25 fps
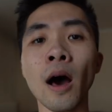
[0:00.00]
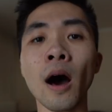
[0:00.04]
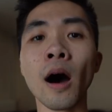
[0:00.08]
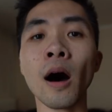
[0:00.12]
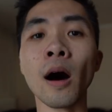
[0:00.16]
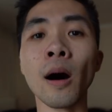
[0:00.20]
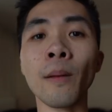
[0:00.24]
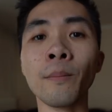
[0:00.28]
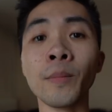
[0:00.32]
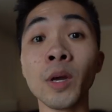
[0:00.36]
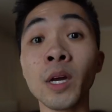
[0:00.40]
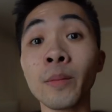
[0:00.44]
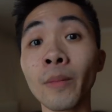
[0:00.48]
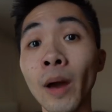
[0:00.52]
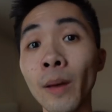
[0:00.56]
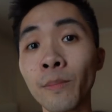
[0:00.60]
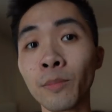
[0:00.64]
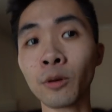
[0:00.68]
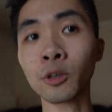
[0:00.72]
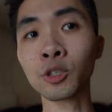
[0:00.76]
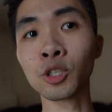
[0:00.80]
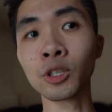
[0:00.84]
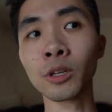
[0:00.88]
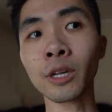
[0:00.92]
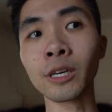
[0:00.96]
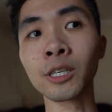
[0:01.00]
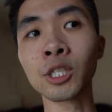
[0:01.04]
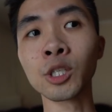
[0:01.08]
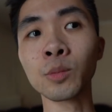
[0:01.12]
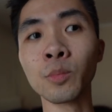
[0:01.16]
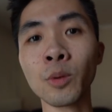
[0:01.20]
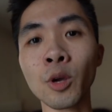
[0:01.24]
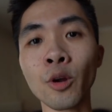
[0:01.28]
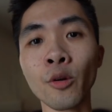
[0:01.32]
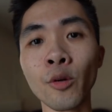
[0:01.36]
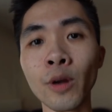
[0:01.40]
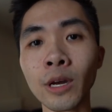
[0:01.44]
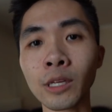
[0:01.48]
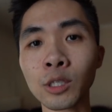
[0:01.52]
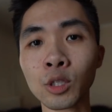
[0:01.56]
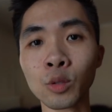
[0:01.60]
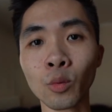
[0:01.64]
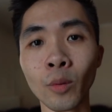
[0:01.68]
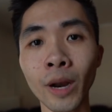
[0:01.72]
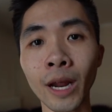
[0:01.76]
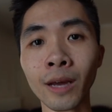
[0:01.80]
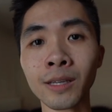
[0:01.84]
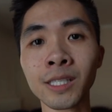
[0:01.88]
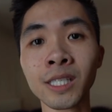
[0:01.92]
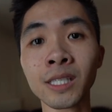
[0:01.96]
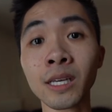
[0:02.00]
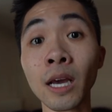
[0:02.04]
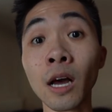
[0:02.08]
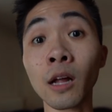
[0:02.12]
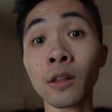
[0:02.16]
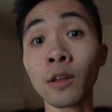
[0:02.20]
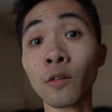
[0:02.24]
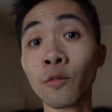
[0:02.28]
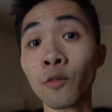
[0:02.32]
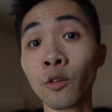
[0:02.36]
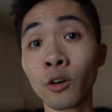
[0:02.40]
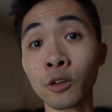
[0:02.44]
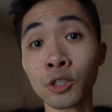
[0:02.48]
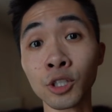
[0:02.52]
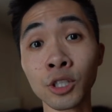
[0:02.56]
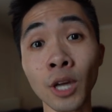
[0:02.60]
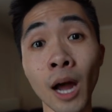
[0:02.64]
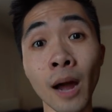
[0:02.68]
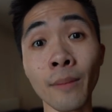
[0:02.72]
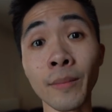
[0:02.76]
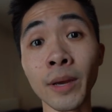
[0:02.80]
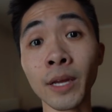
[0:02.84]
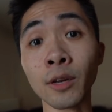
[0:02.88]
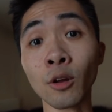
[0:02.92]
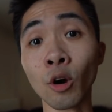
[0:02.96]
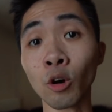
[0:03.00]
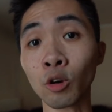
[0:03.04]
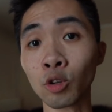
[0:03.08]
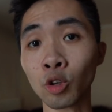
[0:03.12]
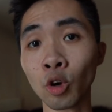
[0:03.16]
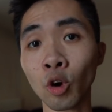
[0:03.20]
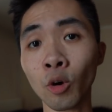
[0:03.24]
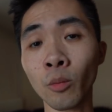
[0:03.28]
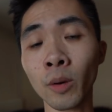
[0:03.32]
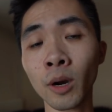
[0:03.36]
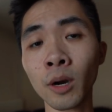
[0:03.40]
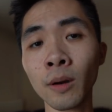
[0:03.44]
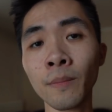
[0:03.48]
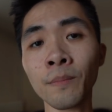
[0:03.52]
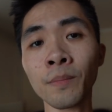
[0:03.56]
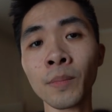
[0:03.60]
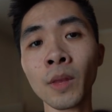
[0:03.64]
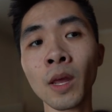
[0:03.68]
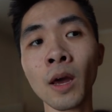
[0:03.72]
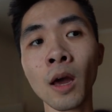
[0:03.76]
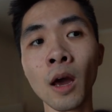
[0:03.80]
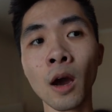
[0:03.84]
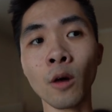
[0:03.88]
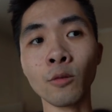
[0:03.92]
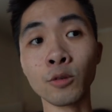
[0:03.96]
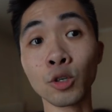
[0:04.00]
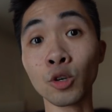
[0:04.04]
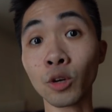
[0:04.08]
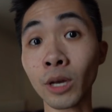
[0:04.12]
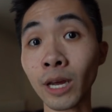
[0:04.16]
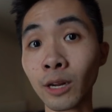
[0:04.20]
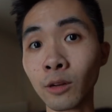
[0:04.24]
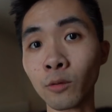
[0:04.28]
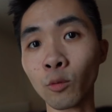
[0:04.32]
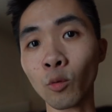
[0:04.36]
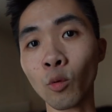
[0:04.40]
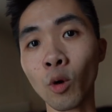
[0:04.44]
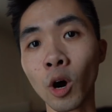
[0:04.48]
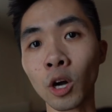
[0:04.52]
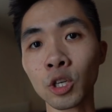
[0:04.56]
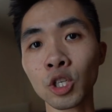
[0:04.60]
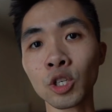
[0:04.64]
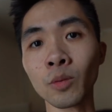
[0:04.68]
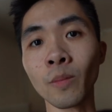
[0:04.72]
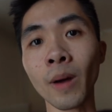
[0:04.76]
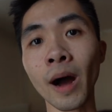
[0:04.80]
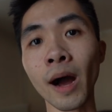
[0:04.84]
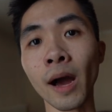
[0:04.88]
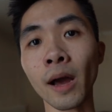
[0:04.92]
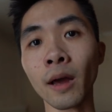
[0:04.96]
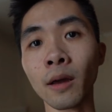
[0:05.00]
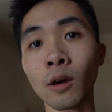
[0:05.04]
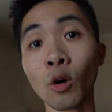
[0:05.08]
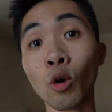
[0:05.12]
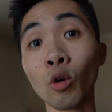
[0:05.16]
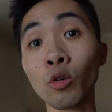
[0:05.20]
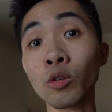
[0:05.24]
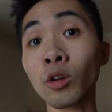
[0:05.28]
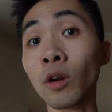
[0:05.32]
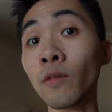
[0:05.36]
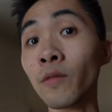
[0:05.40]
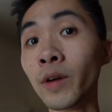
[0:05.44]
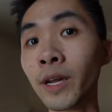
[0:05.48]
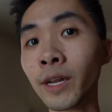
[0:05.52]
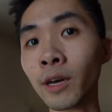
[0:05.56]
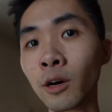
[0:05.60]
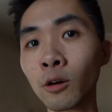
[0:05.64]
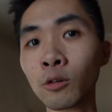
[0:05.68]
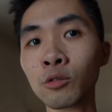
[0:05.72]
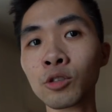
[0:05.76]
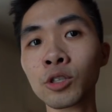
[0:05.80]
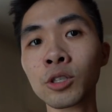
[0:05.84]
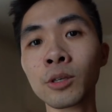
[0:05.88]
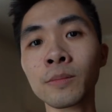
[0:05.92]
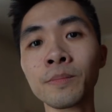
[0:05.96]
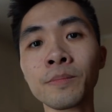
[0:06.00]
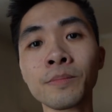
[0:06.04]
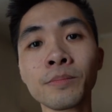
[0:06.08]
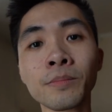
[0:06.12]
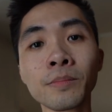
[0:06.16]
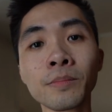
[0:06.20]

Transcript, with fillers: Um, in my personal experience, when I scaled the first time in October, which you can watch my older videos,